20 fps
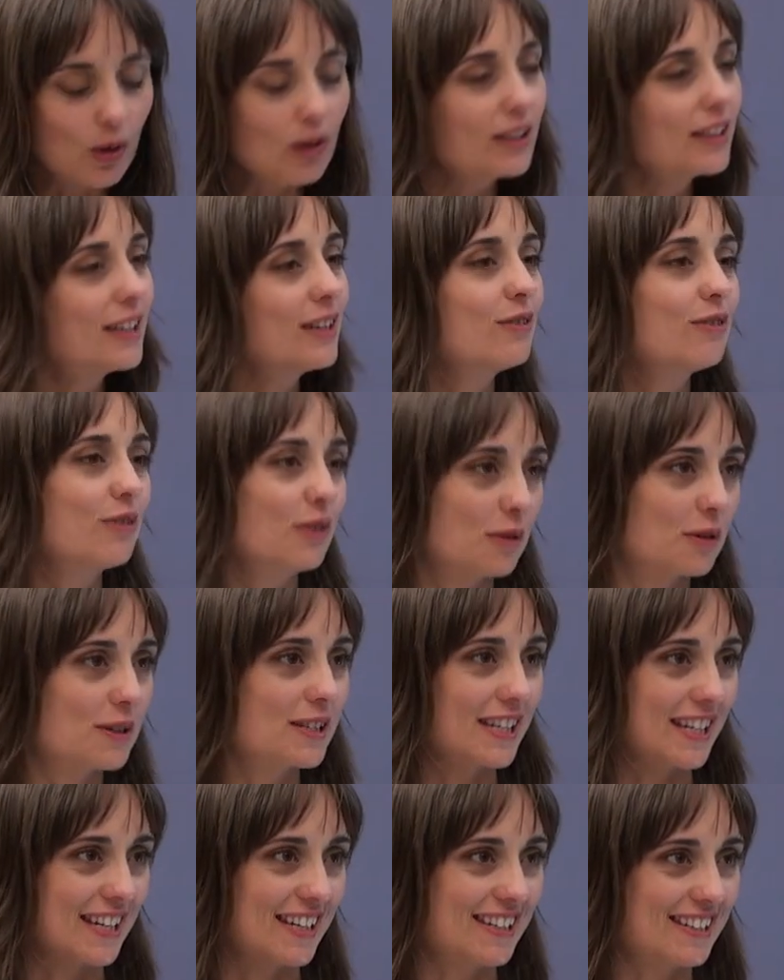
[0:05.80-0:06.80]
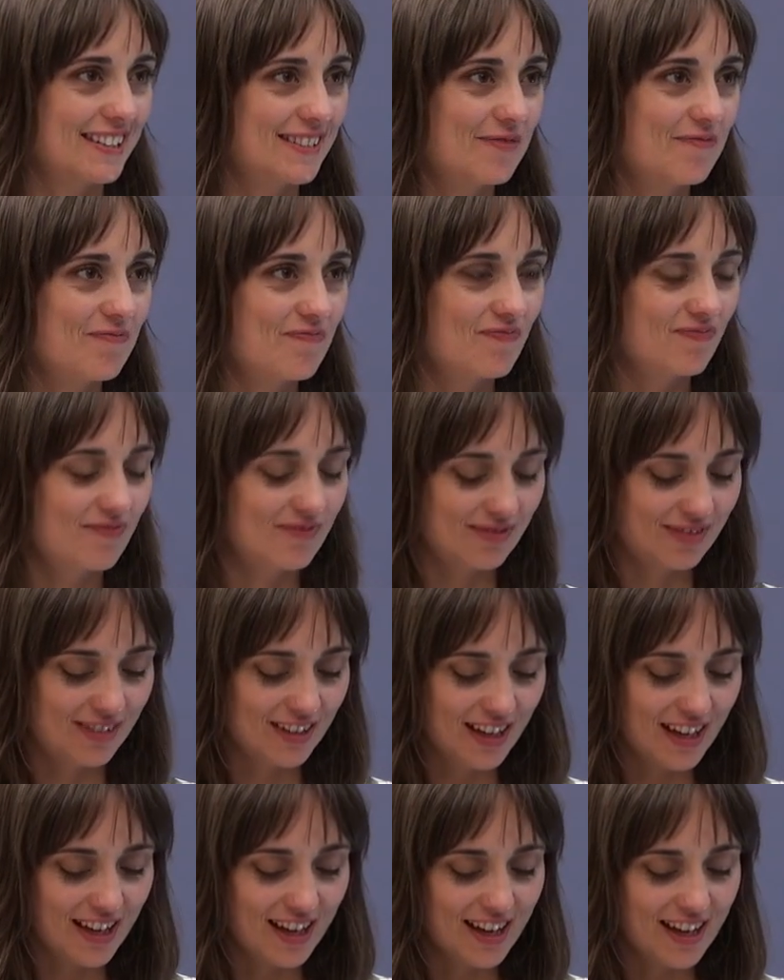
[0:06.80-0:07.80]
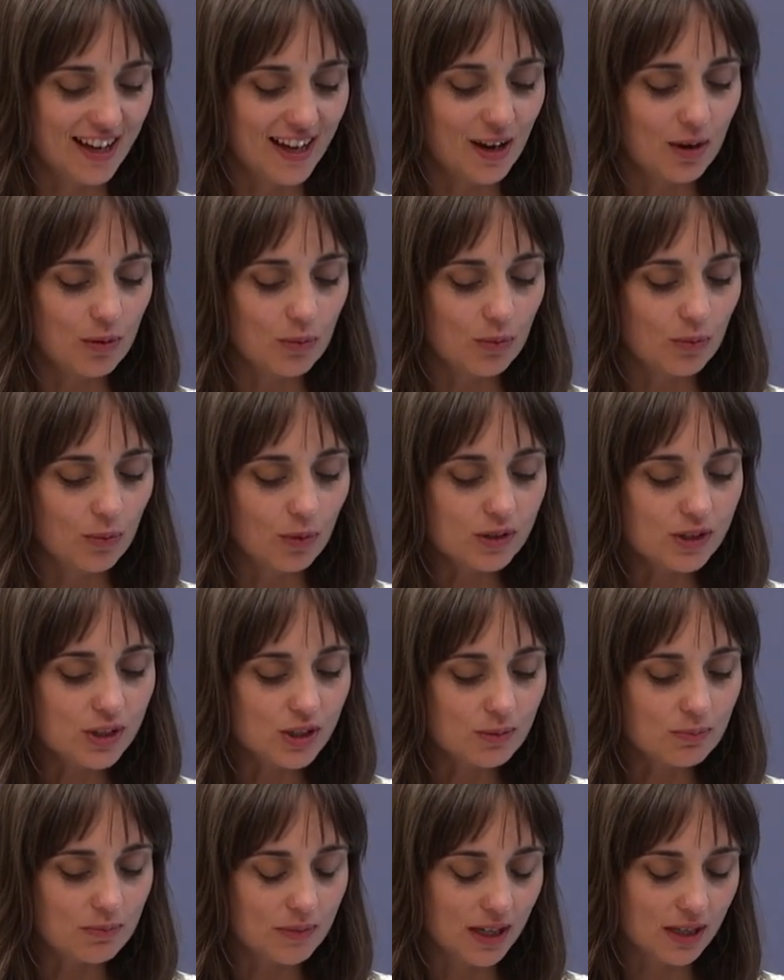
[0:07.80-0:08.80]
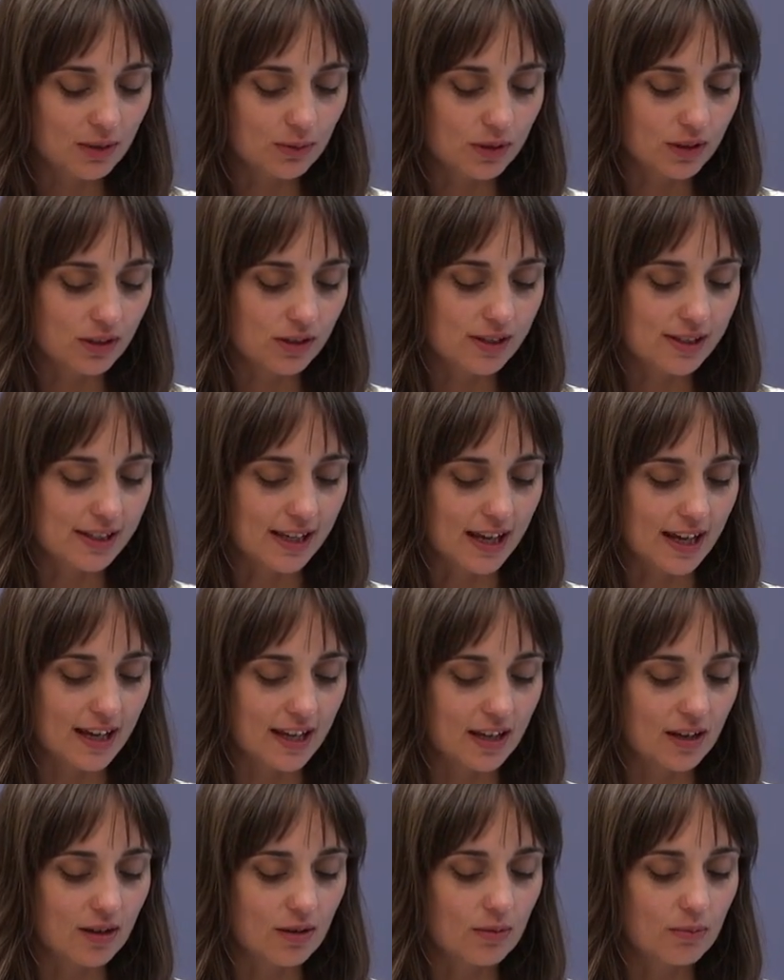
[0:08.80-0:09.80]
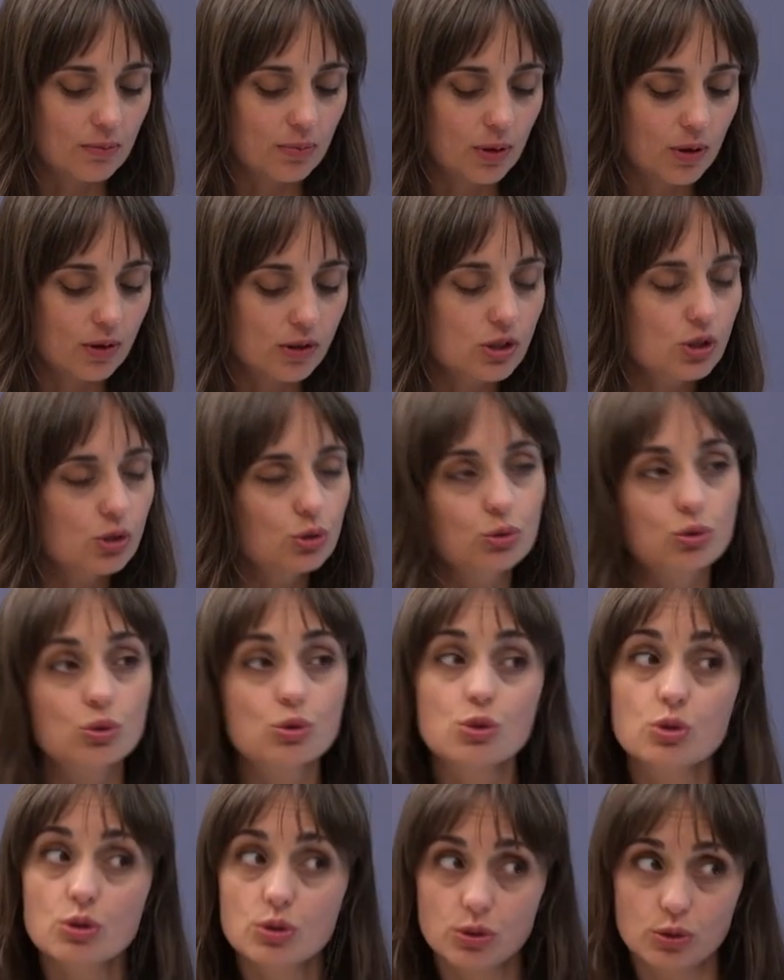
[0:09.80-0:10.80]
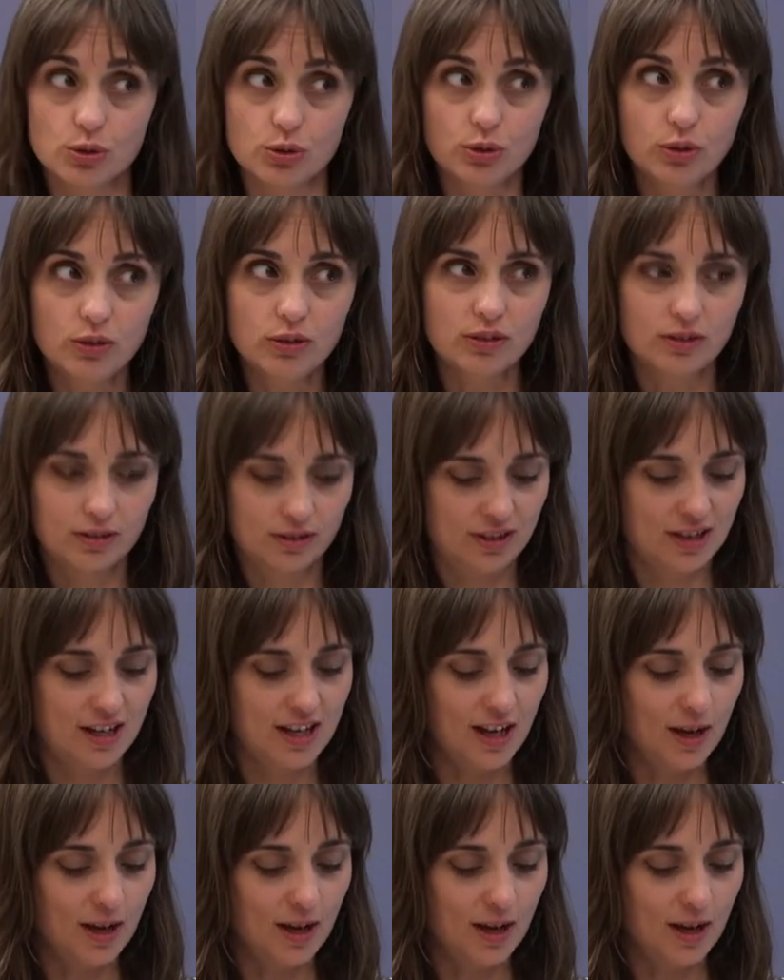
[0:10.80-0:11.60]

Quality 14. What do you mean when you say personal truth